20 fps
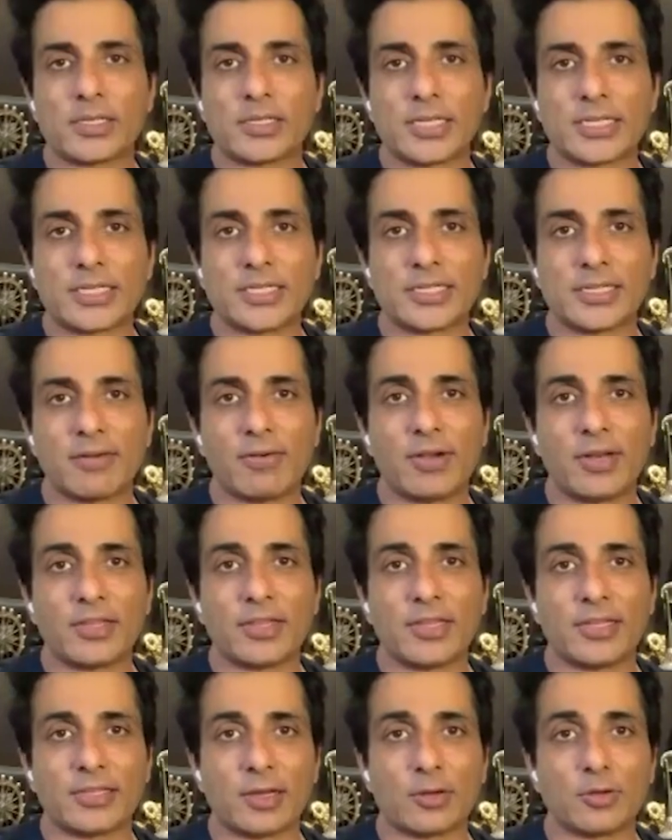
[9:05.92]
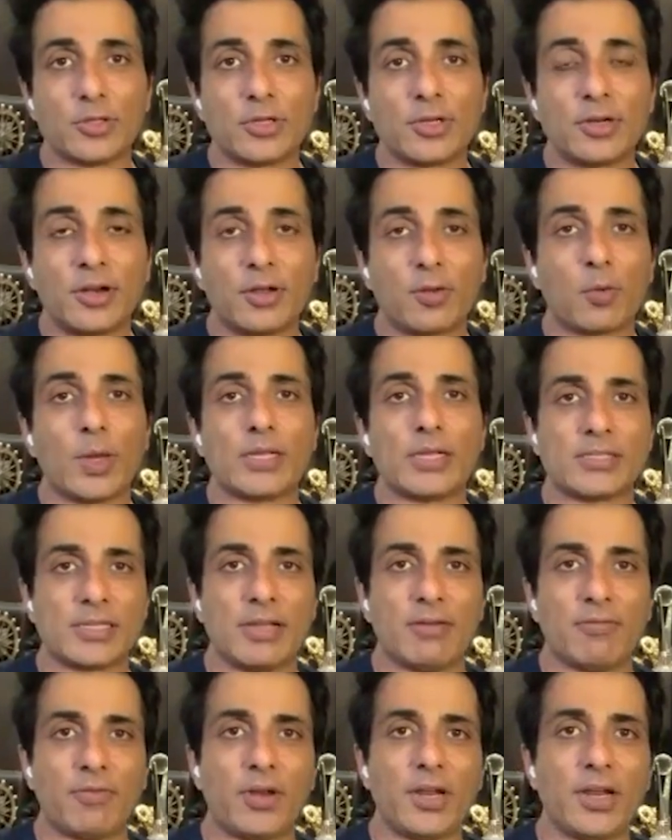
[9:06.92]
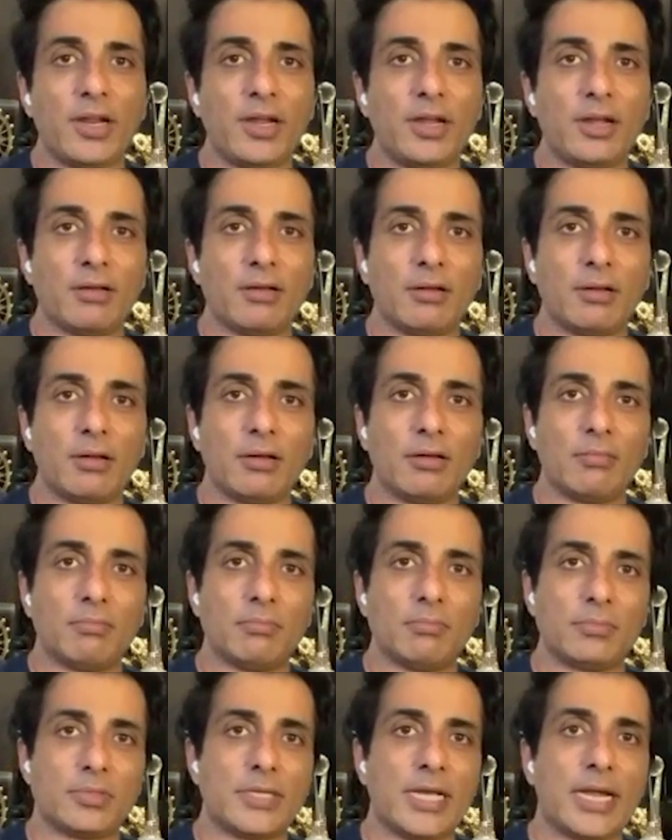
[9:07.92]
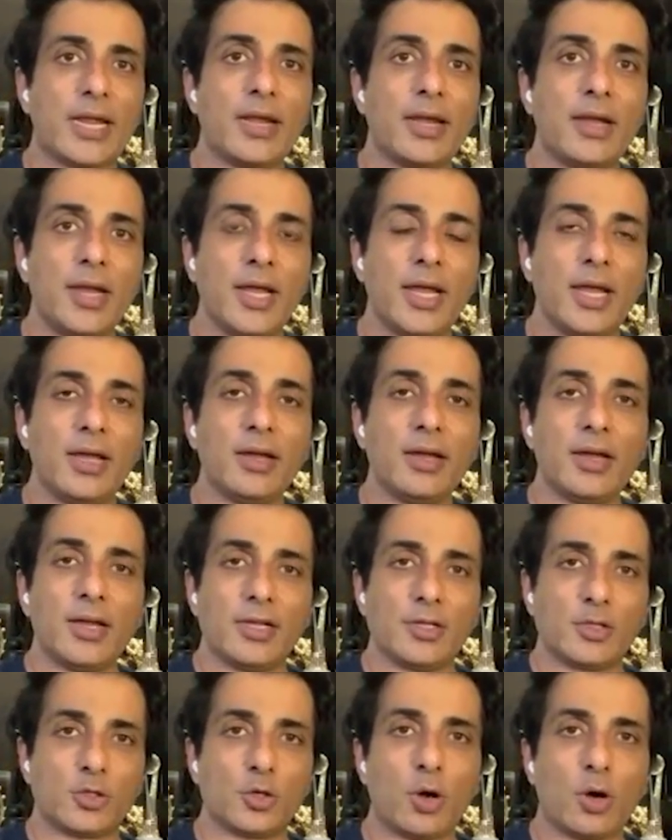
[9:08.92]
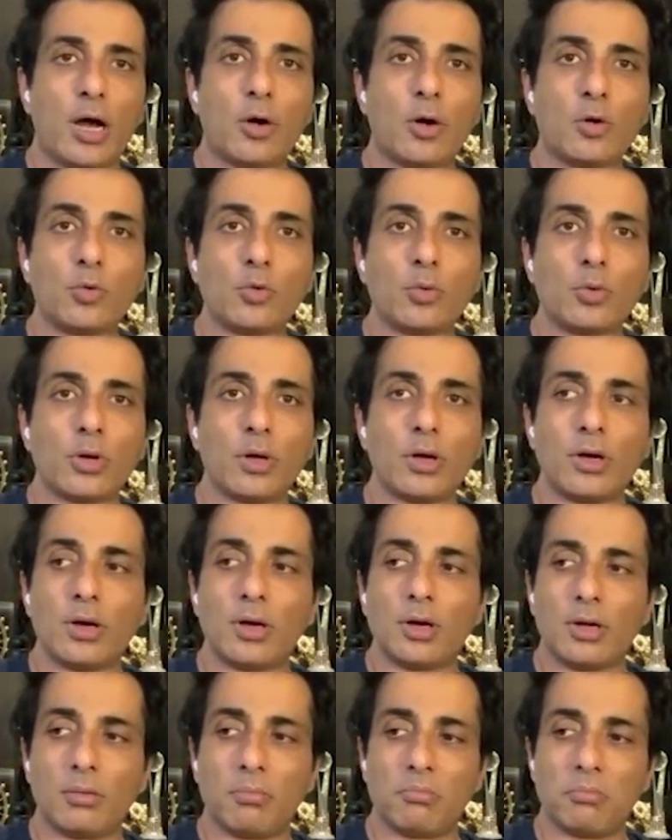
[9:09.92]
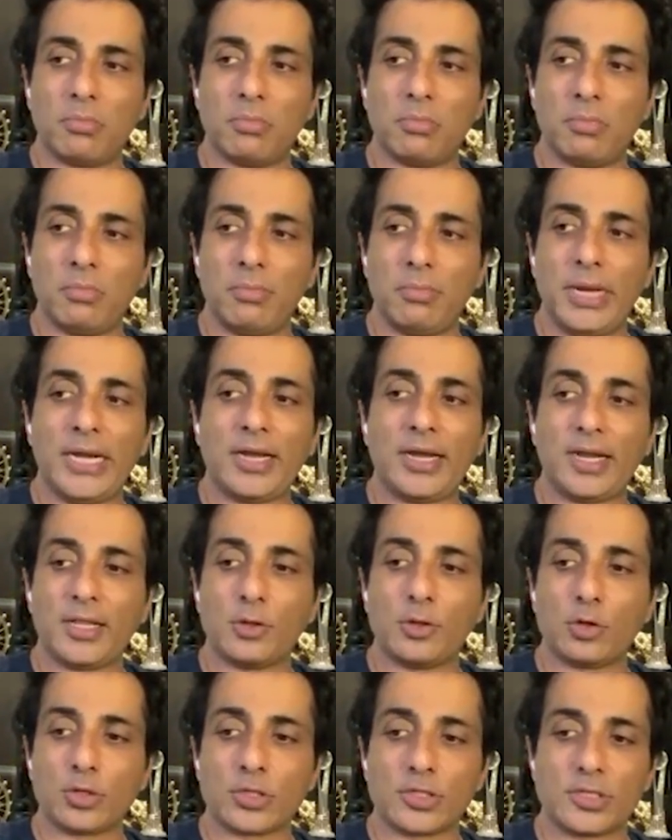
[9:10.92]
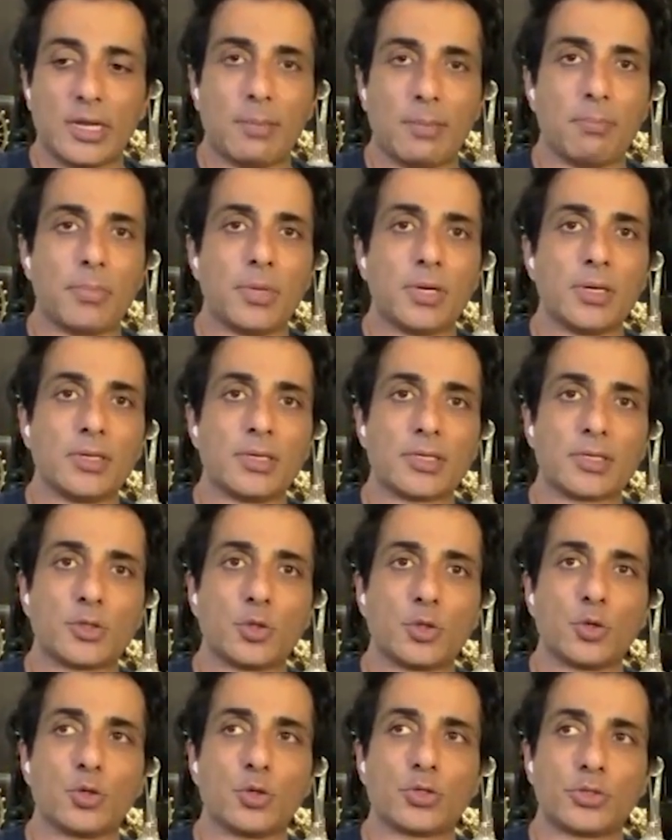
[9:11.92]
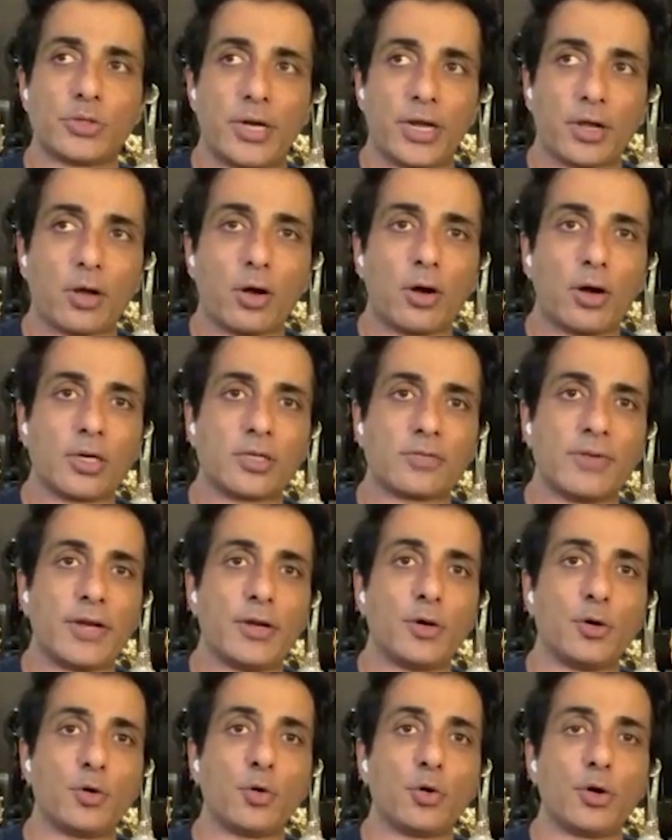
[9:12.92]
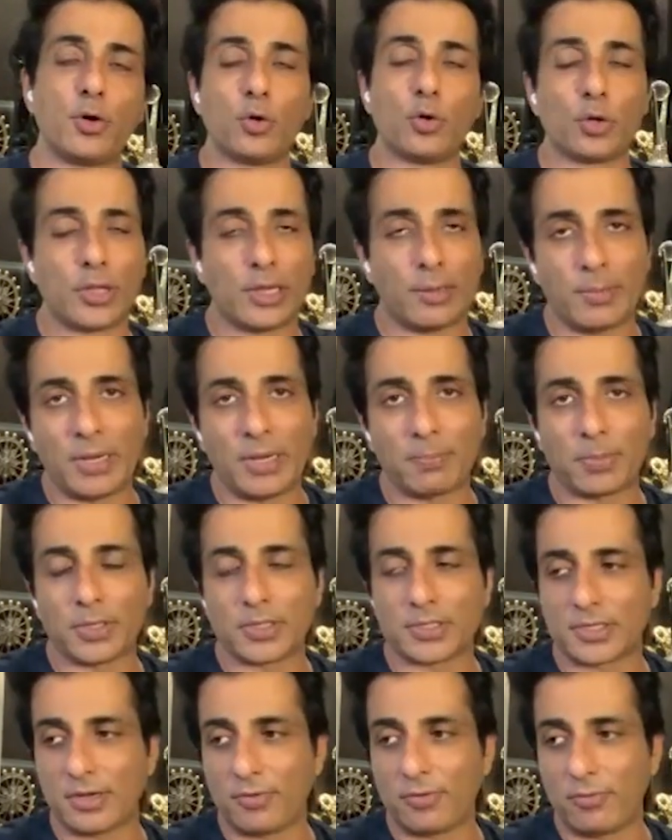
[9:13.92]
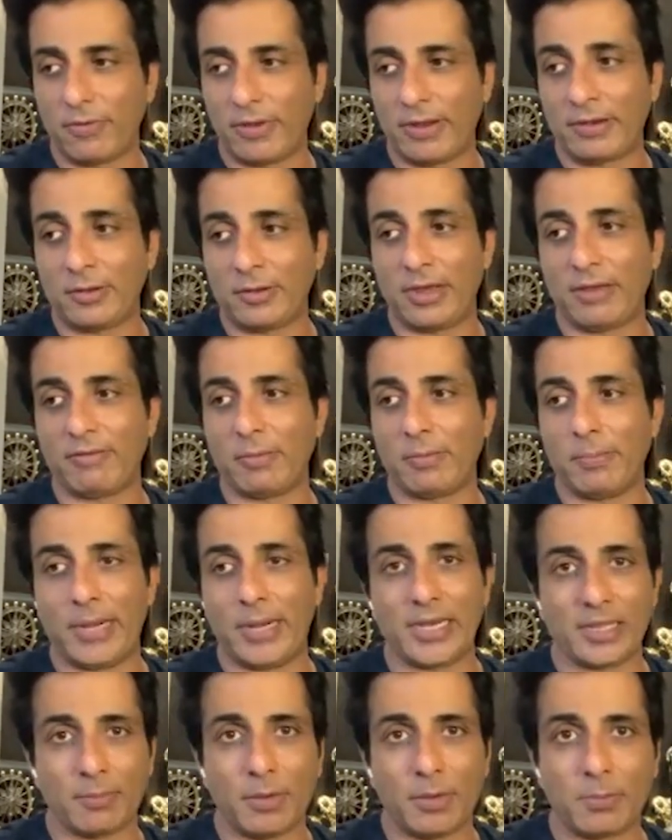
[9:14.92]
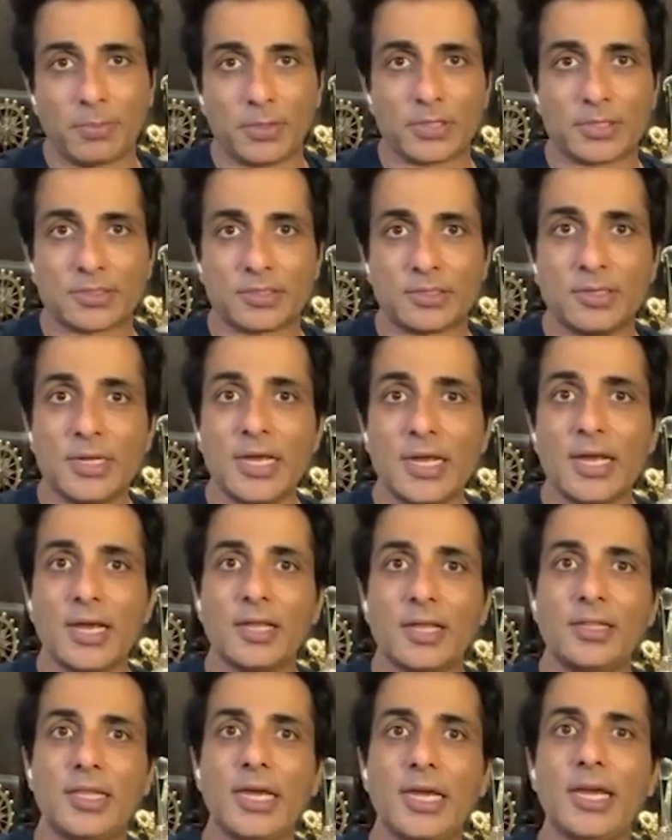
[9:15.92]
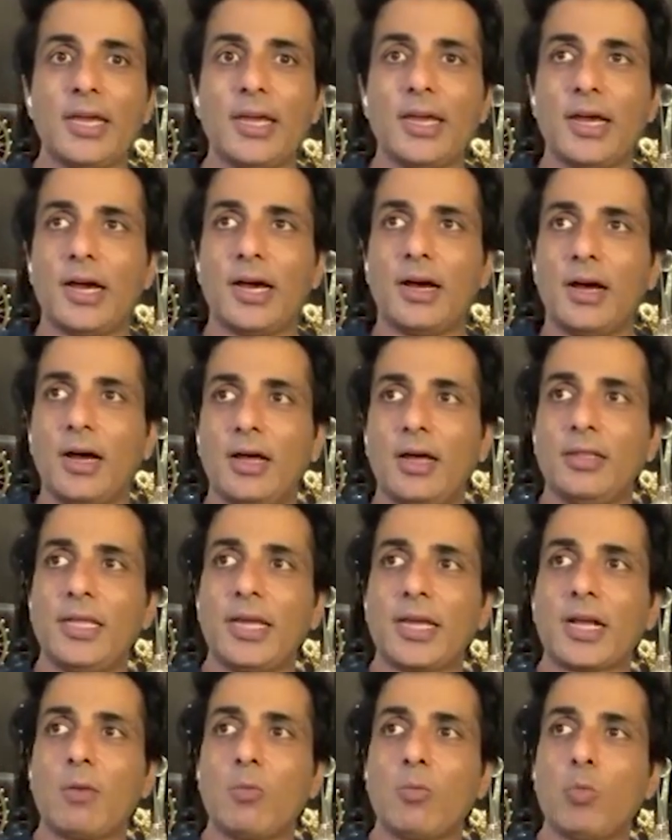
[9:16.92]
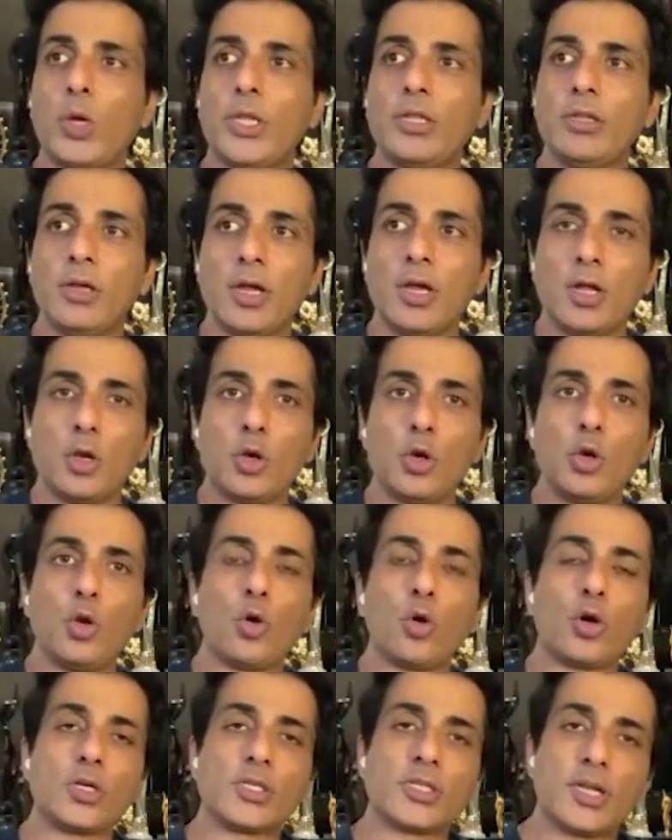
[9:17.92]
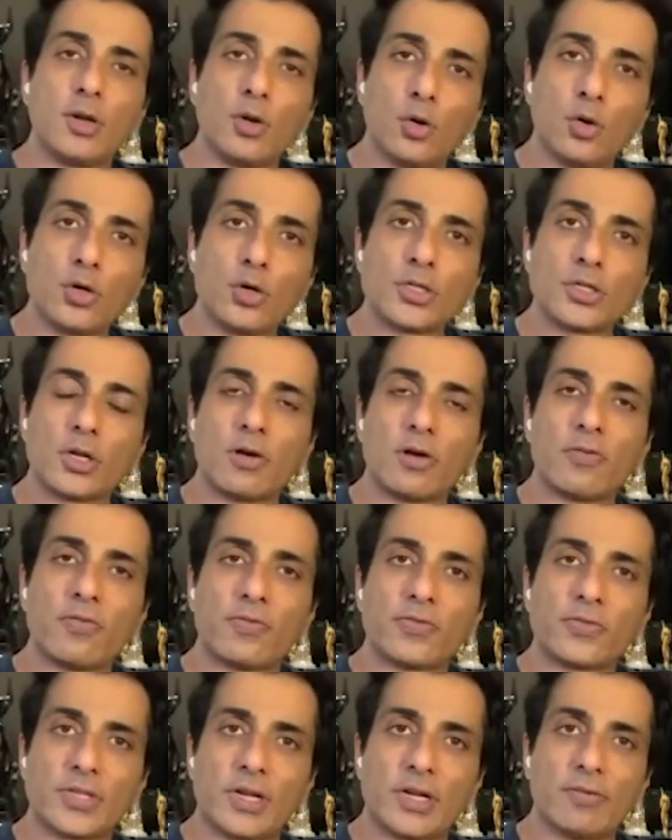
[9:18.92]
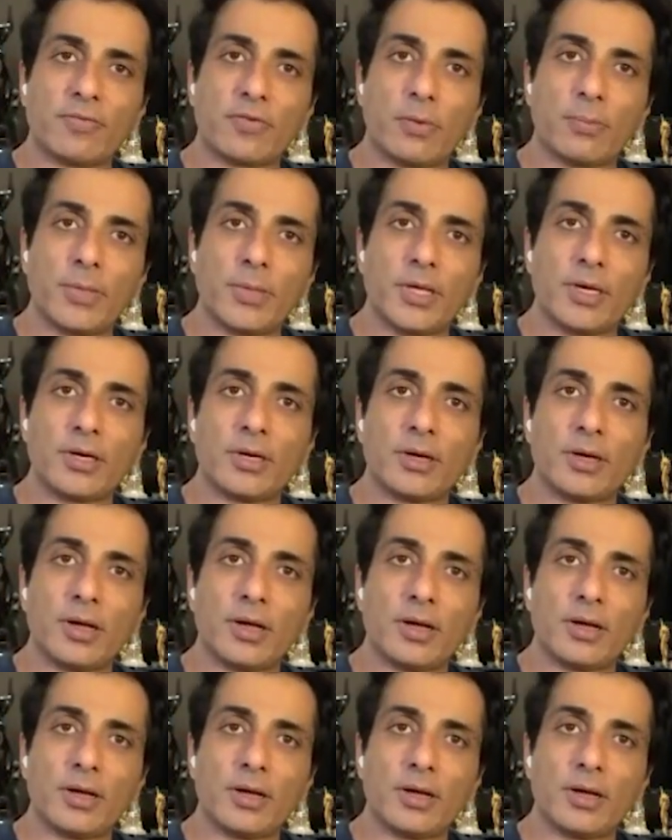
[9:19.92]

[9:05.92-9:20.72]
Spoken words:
60,000-70,000 requests every second day. So how to maintain those numbers, those records when you don't know them in person, when you haven't met them in person? They come with loads and loads of stuff from their